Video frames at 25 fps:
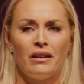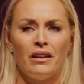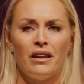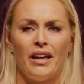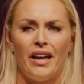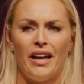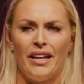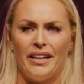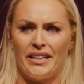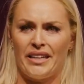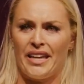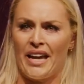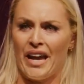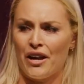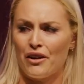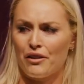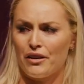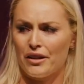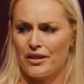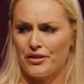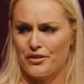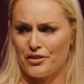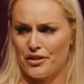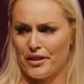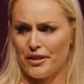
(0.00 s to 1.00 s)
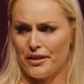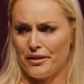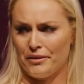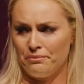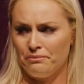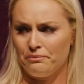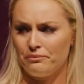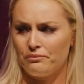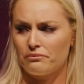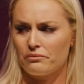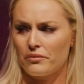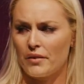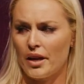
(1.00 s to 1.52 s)
and character
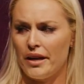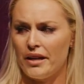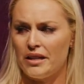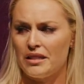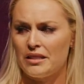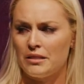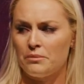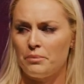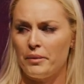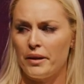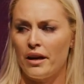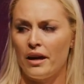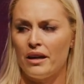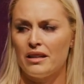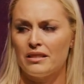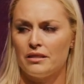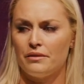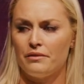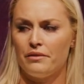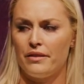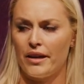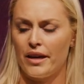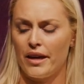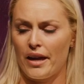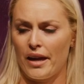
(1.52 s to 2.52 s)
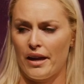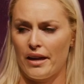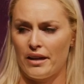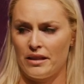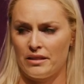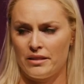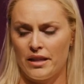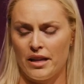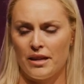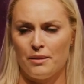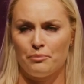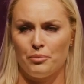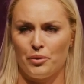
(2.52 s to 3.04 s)
and it's because of the
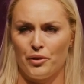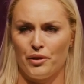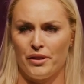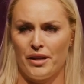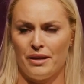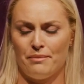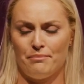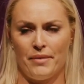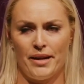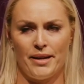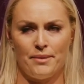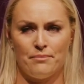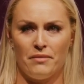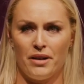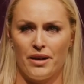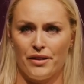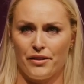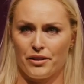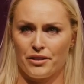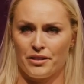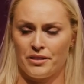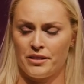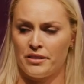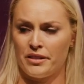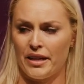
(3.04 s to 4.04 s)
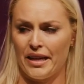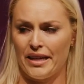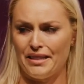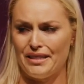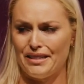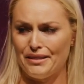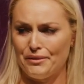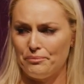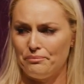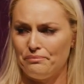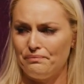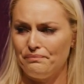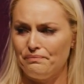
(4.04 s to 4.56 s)
example that my mother set